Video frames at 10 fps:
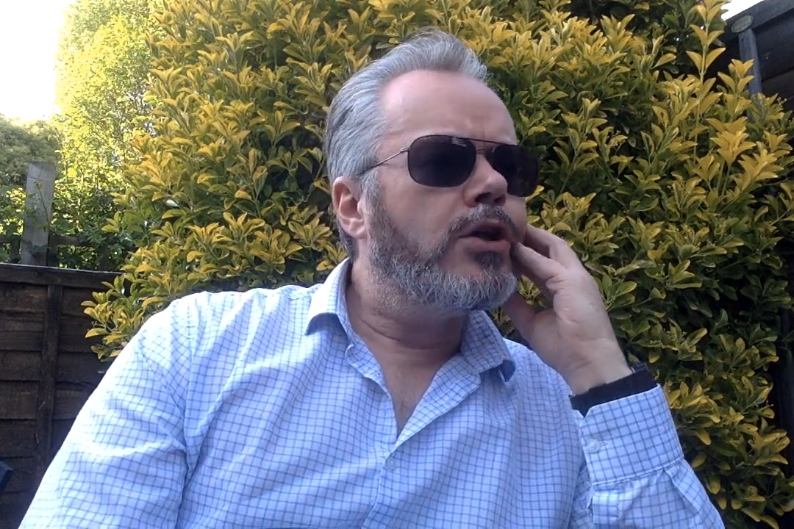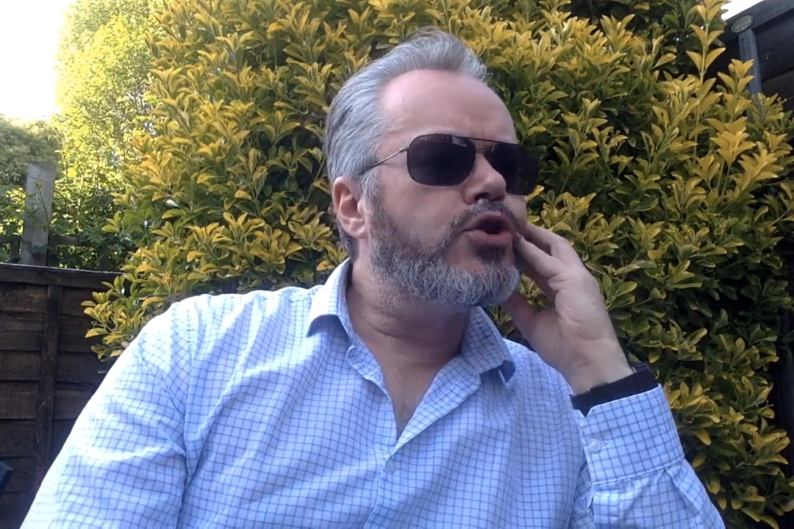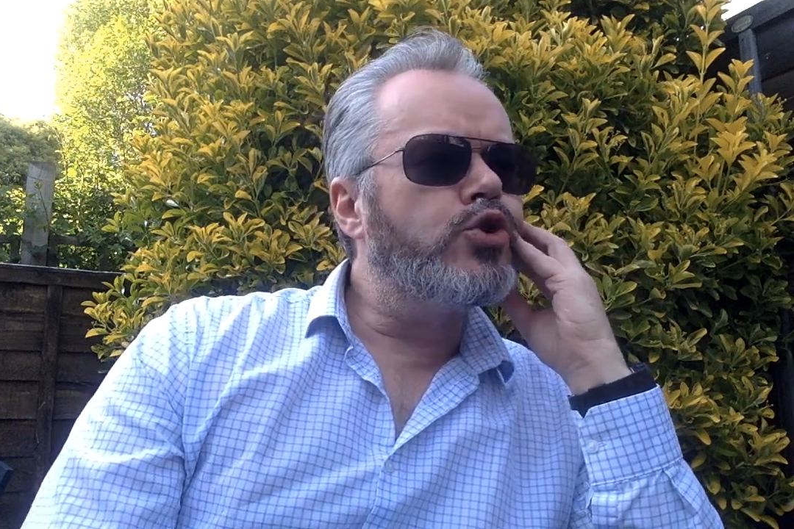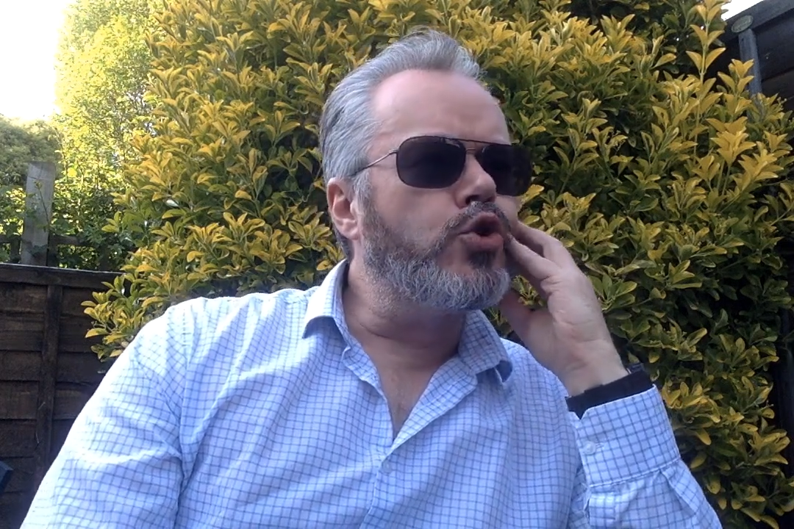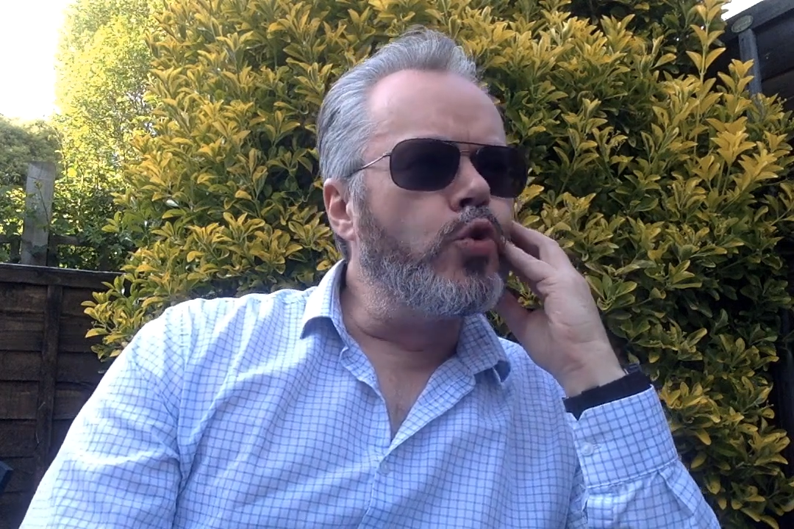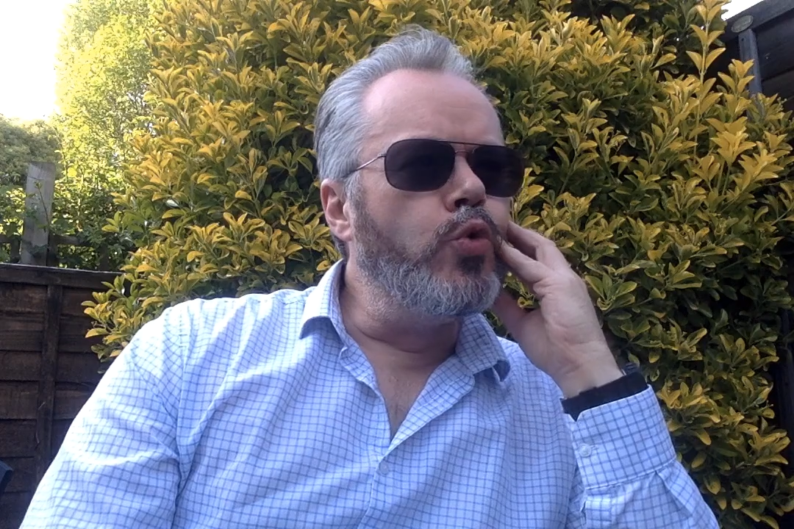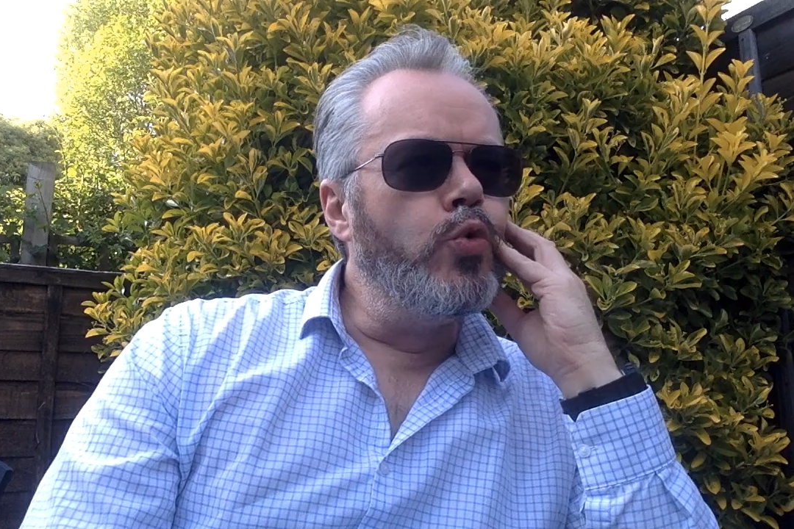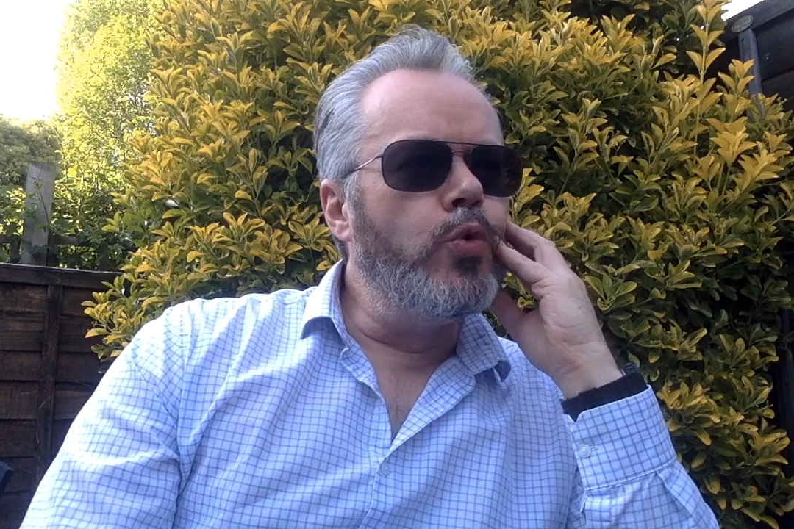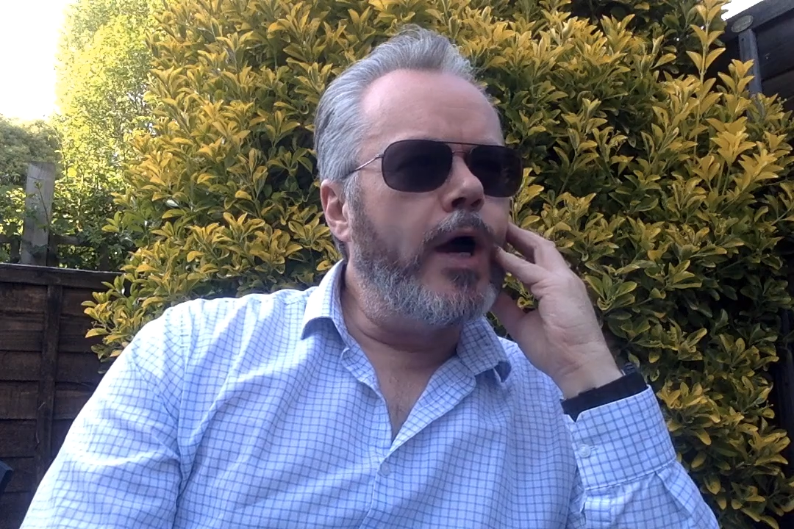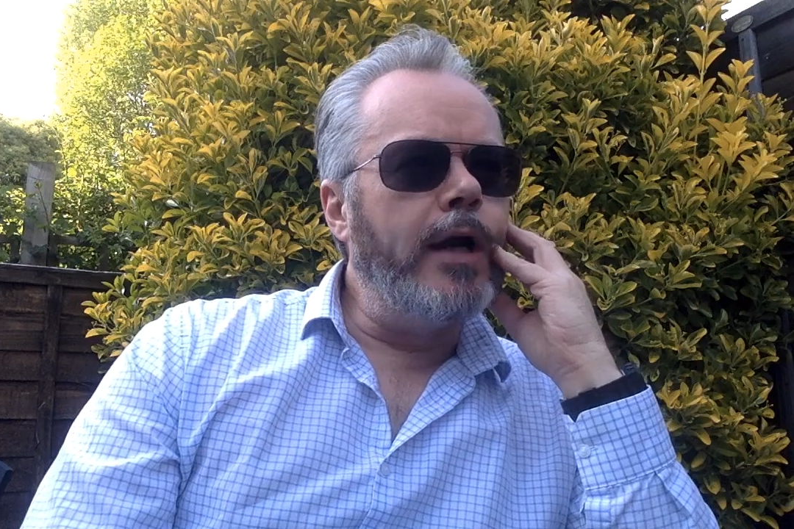
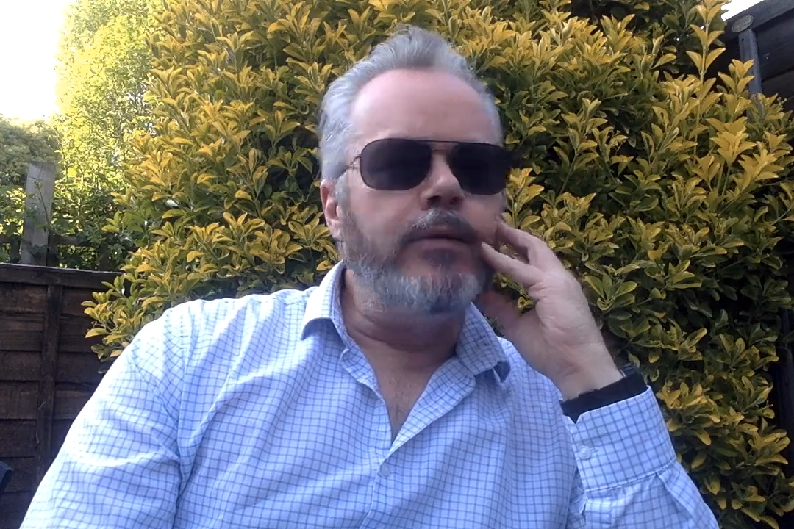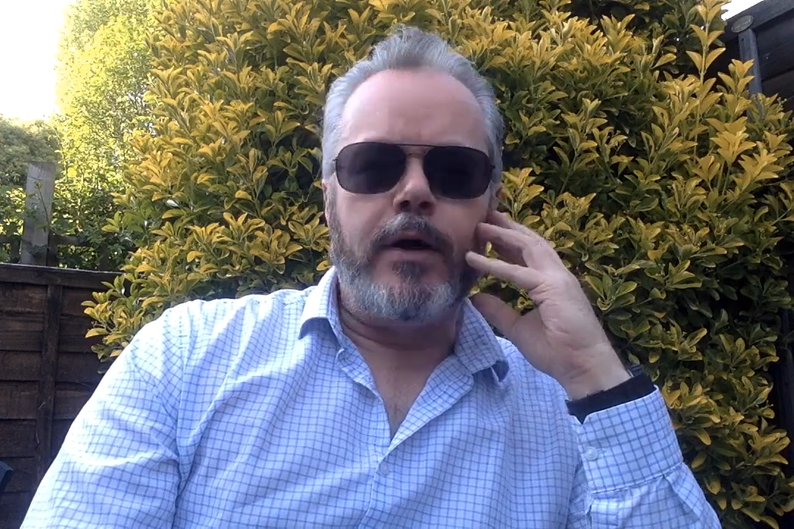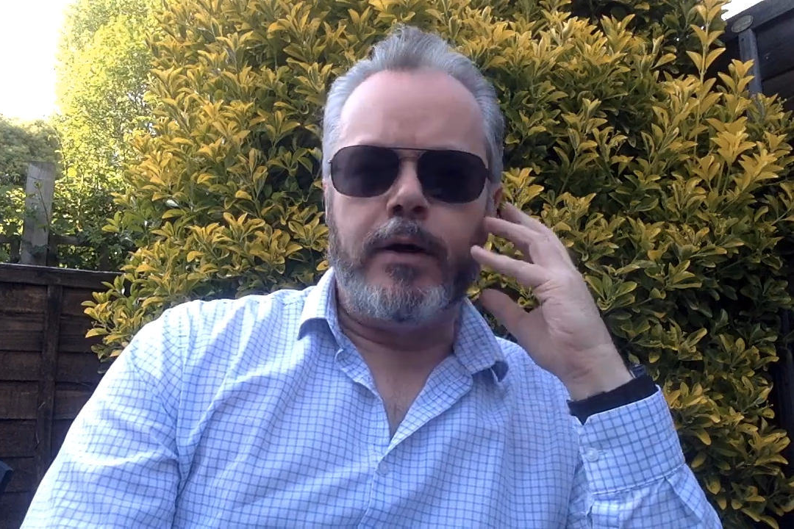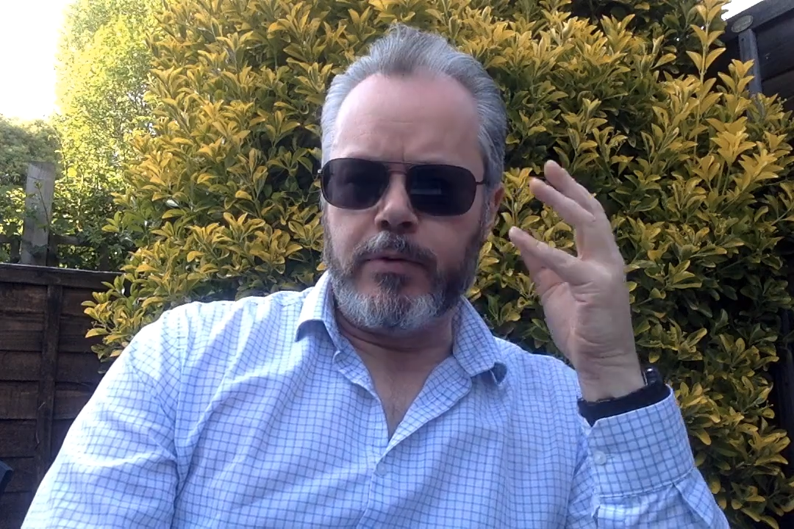So anyway,